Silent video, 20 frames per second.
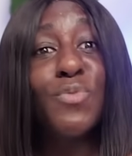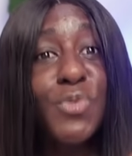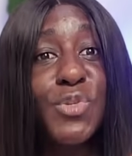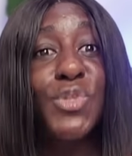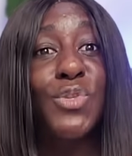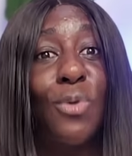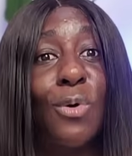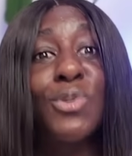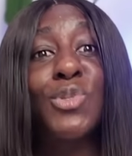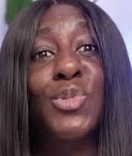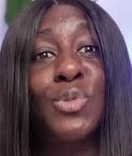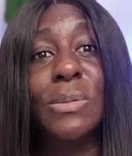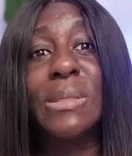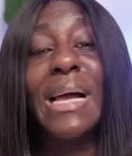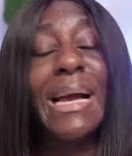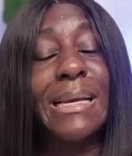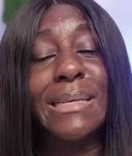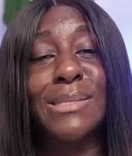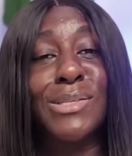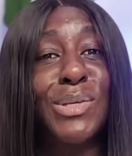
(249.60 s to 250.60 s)
you saw
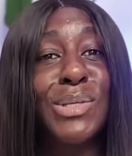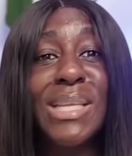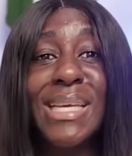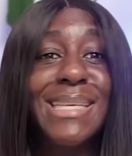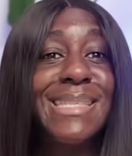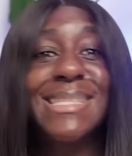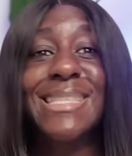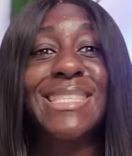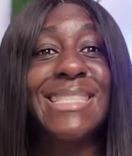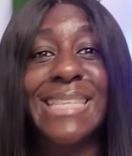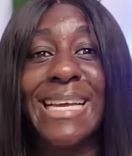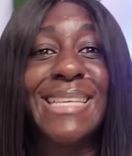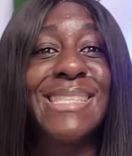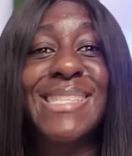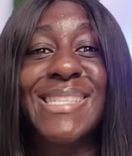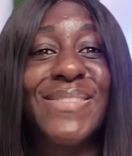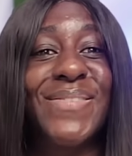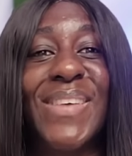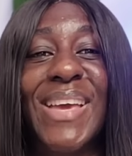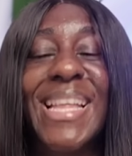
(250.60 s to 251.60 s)
tonight. So ladies and
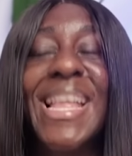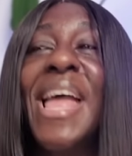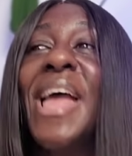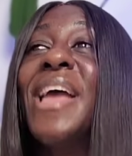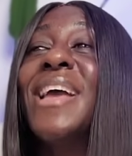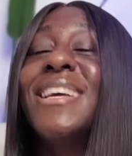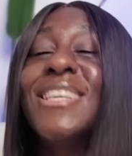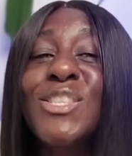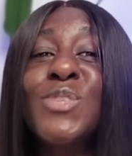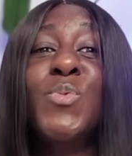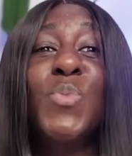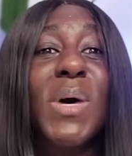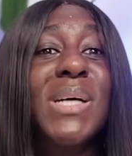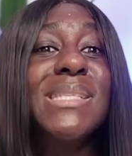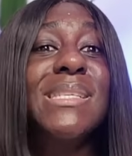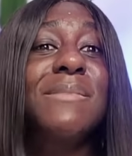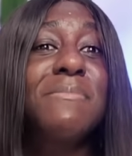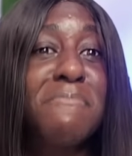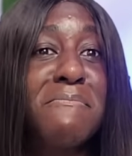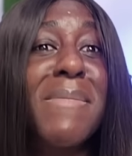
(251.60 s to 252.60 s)
gentlemen, it
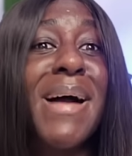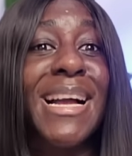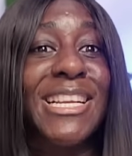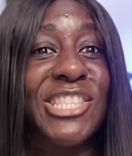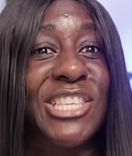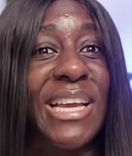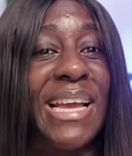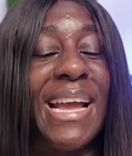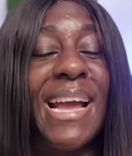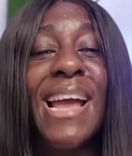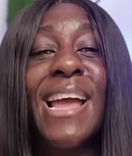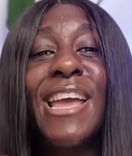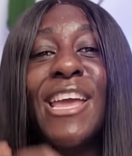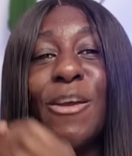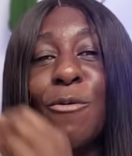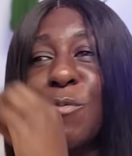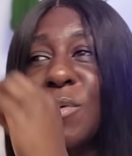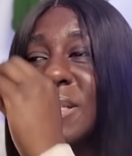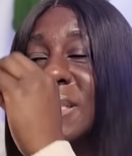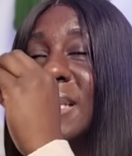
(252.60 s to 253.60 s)
wasn't magic.
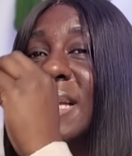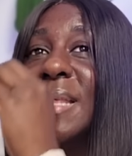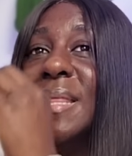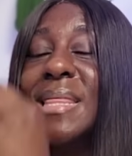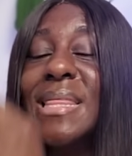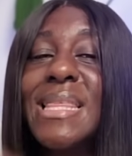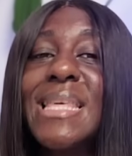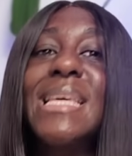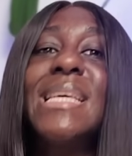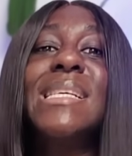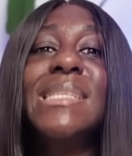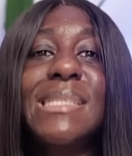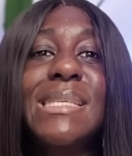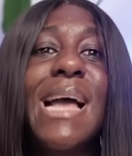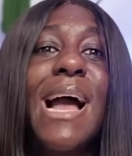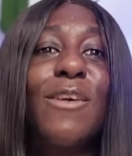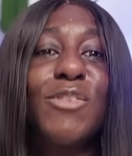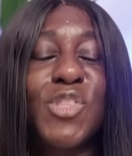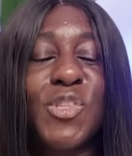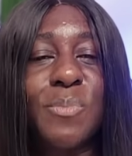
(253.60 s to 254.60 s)
It was
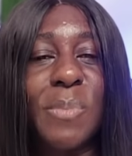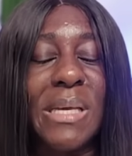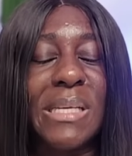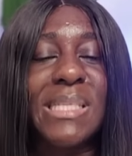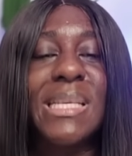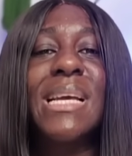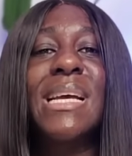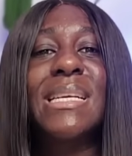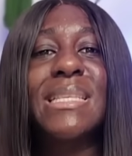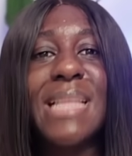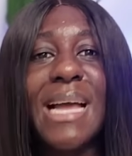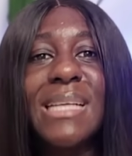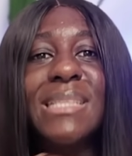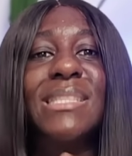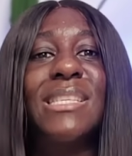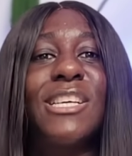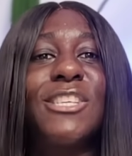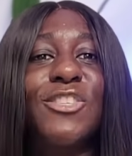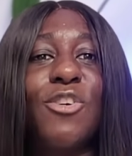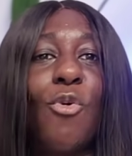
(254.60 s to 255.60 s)
these housemates
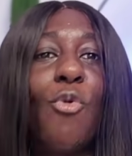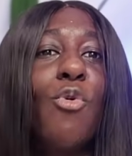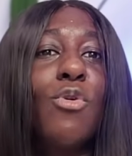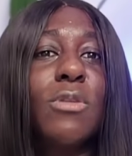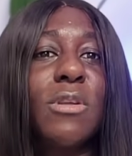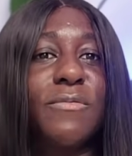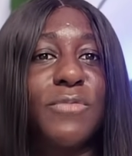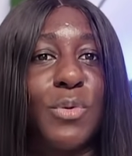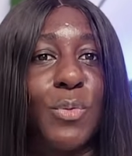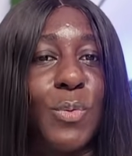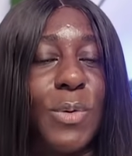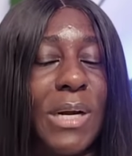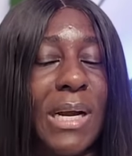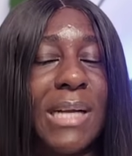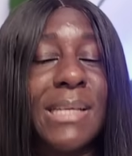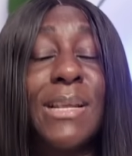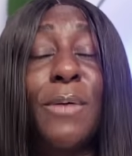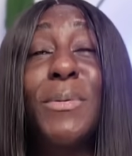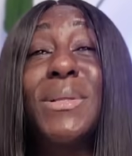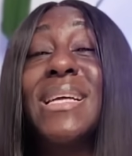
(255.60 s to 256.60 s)
that did all of the
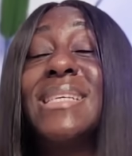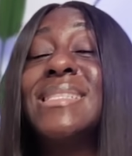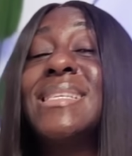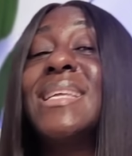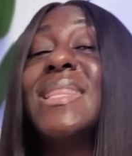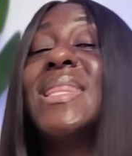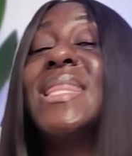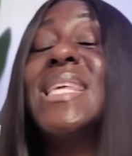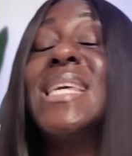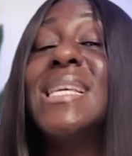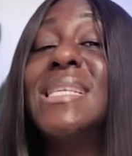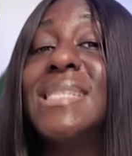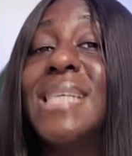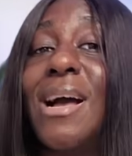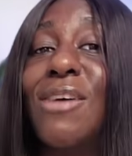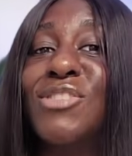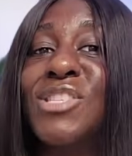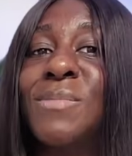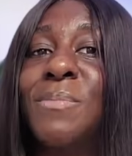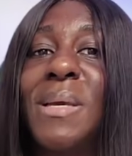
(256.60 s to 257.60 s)
work. Now, when I say these
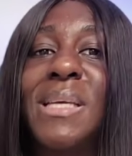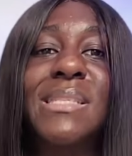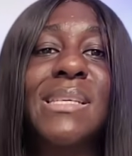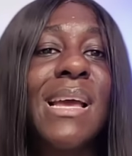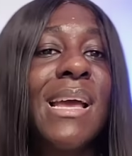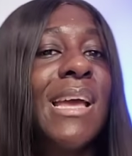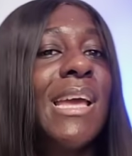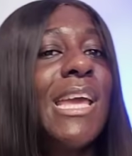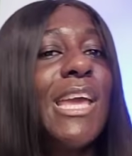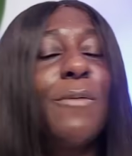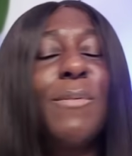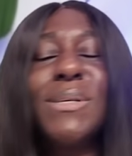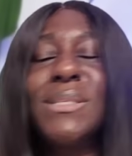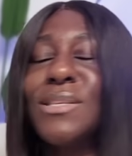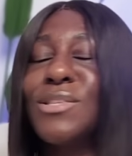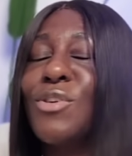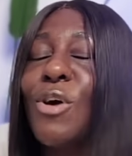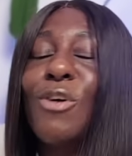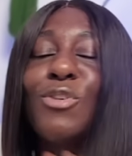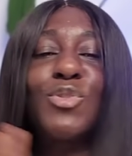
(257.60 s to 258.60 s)
housemates, it
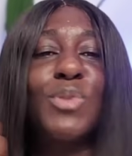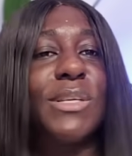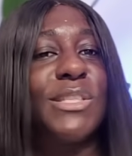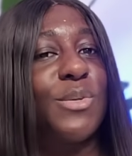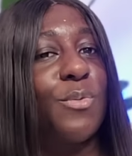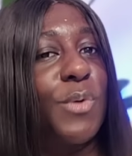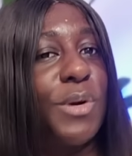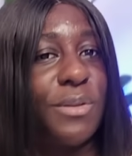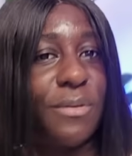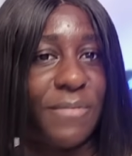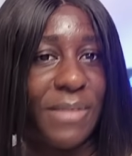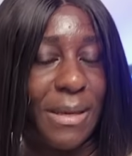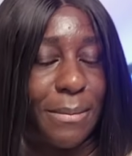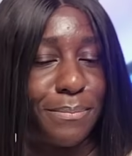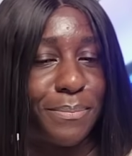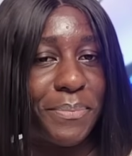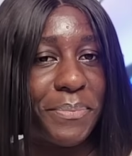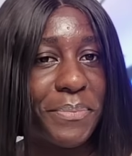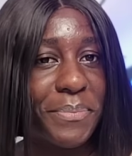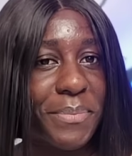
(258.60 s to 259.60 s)
wasn't all 21 of
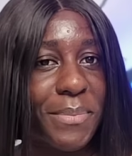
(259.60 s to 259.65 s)
them.